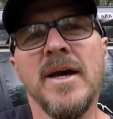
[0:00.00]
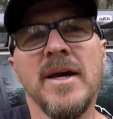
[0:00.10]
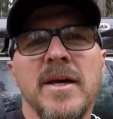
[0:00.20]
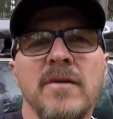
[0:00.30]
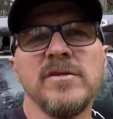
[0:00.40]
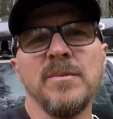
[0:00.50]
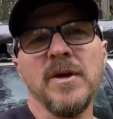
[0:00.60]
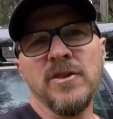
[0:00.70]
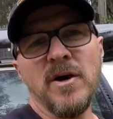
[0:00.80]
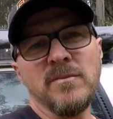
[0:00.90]
Give us a
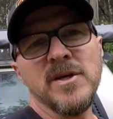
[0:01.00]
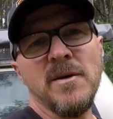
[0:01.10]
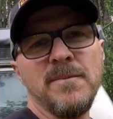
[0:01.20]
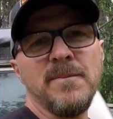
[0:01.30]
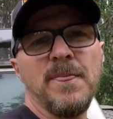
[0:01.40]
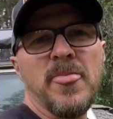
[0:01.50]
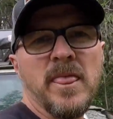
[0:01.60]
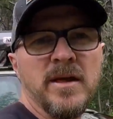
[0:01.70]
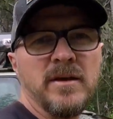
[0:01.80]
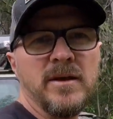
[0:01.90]
big thumbs up,
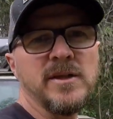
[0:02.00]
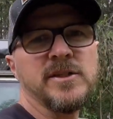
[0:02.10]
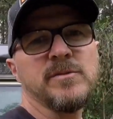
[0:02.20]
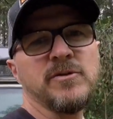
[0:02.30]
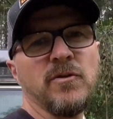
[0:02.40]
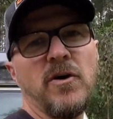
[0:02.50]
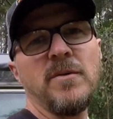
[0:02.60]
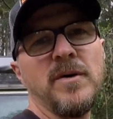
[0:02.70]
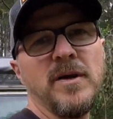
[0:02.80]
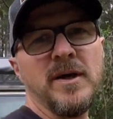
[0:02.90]
hit
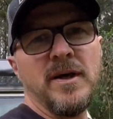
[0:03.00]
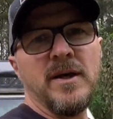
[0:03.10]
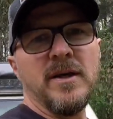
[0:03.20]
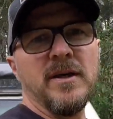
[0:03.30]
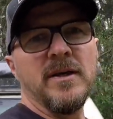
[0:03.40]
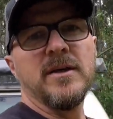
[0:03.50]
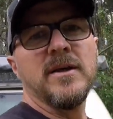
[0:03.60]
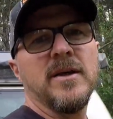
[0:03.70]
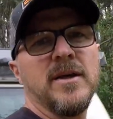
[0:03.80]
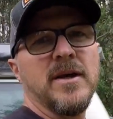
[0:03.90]
subscribe,
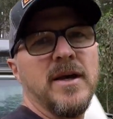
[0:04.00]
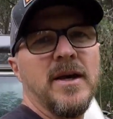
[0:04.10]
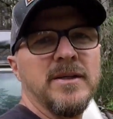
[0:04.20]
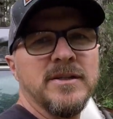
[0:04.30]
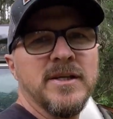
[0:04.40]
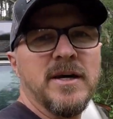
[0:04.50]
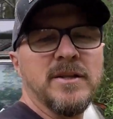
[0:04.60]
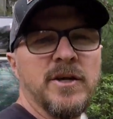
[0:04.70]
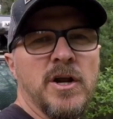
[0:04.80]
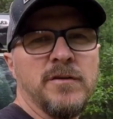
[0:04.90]
and
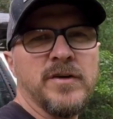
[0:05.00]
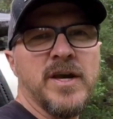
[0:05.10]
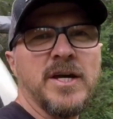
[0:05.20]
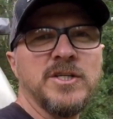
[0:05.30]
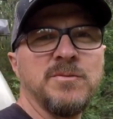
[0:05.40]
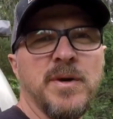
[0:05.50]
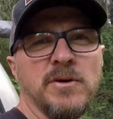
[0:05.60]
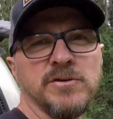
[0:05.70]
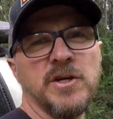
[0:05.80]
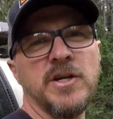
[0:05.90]
the notification
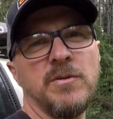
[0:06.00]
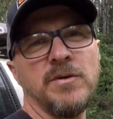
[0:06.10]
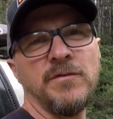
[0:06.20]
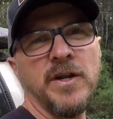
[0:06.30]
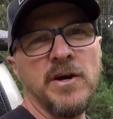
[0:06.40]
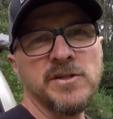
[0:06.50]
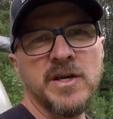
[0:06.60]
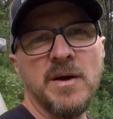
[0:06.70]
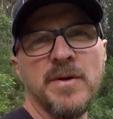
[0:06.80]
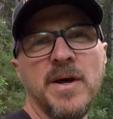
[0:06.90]
bell, so you know when the videos are
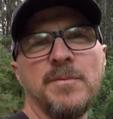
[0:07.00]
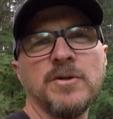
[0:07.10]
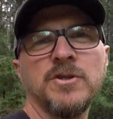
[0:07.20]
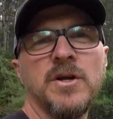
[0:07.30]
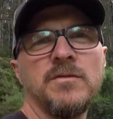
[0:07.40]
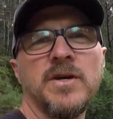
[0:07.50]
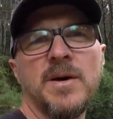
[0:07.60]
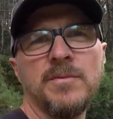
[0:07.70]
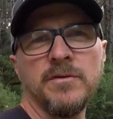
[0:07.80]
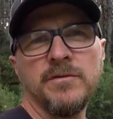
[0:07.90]
coming up. I should have a
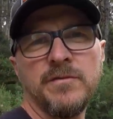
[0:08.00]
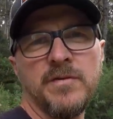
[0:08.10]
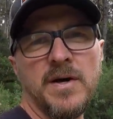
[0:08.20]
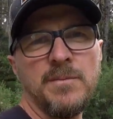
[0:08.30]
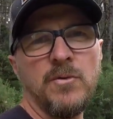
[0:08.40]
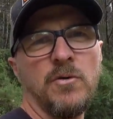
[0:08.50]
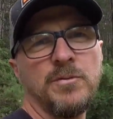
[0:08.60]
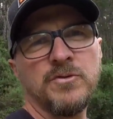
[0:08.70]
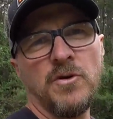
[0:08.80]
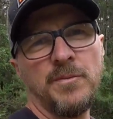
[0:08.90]
couple of more
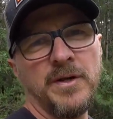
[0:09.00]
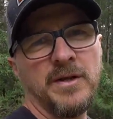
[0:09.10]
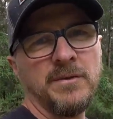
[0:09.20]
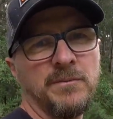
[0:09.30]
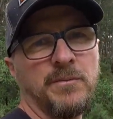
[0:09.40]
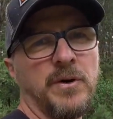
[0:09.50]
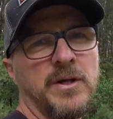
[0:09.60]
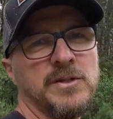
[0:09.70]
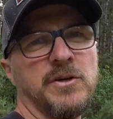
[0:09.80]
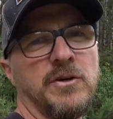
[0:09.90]
dropping in
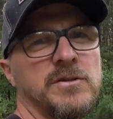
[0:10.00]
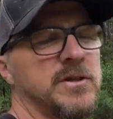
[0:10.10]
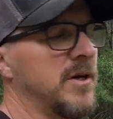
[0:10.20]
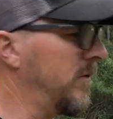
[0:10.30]
pretty soon, so